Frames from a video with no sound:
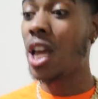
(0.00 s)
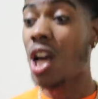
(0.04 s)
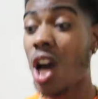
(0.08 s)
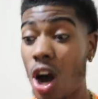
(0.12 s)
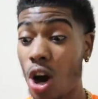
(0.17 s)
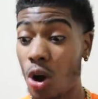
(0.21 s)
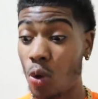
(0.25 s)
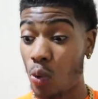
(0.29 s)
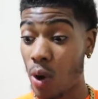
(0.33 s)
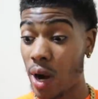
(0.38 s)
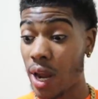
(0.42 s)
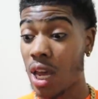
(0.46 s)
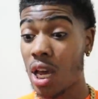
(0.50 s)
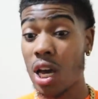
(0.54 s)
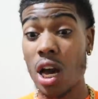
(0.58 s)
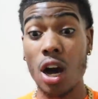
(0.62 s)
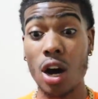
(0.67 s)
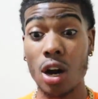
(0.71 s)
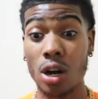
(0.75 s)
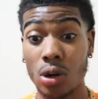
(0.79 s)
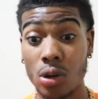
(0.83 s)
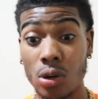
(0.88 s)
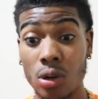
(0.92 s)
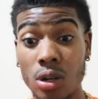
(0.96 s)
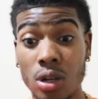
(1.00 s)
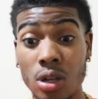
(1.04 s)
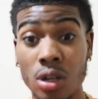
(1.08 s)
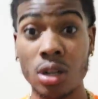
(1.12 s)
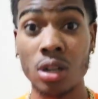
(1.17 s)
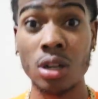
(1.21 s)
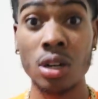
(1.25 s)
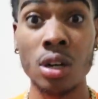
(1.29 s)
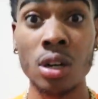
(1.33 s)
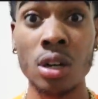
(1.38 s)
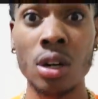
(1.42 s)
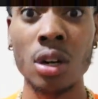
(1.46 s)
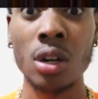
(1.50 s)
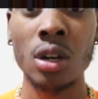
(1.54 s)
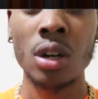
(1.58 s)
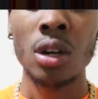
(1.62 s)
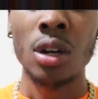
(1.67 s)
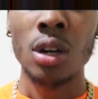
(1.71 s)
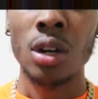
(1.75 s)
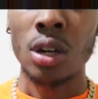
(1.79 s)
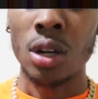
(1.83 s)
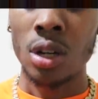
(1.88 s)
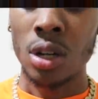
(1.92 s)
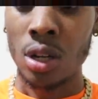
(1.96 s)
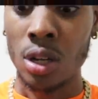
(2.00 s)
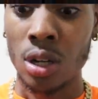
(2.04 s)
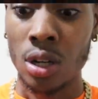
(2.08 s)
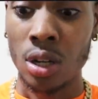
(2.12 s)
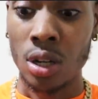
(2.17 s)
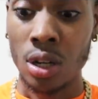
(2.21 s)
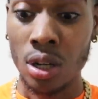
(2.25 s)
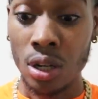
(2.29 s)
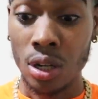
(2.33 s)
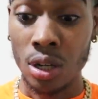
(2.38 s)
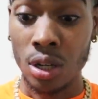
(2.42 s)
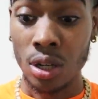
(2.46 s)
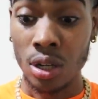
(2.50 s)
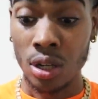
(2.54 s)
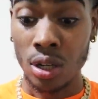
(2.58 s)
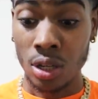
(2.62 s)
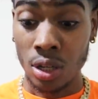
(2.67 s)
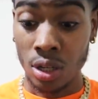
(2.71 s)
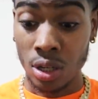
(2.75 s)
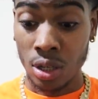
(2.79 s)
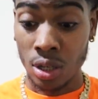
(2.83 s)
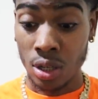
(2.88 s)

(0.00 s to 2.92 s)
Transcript: real. he go? Where he go? It's not real.